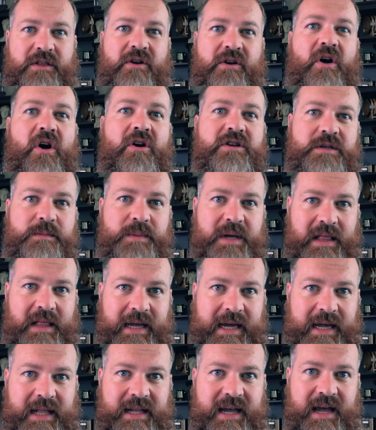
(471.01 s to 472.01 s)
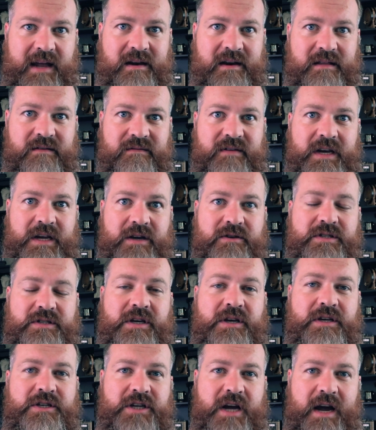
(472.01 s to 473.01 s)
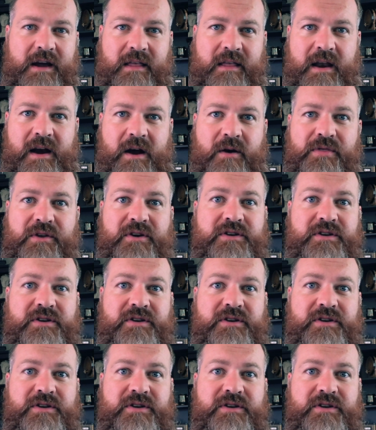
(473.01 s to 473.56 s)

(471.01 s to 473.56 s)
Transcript: There will also be a link at the end of the video, so you can check that out.